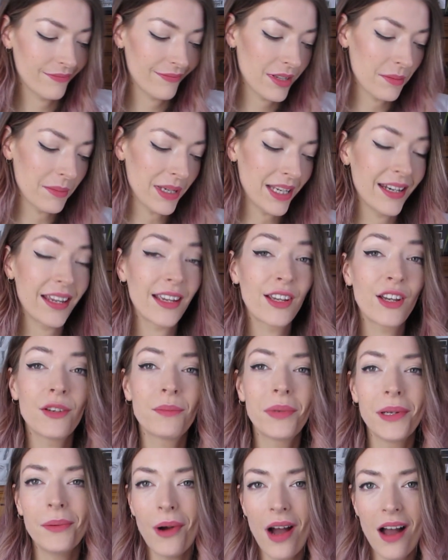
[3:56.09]
I mean, it
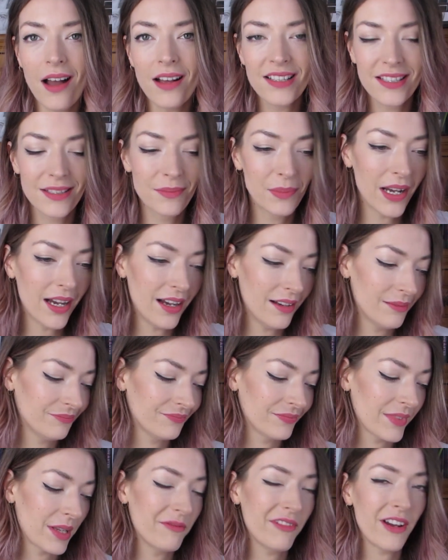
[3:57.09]
could be worse, but
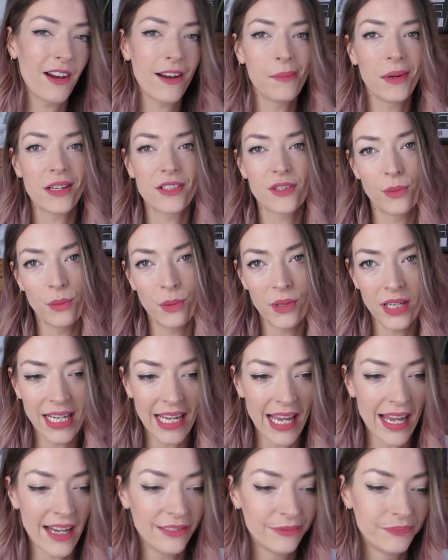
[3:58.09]
I'm very much a Woody
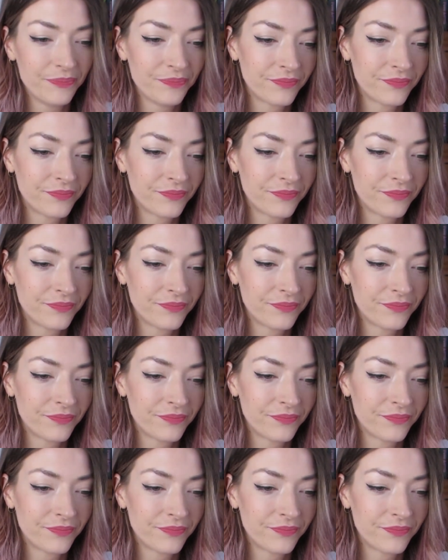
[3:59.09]
gal.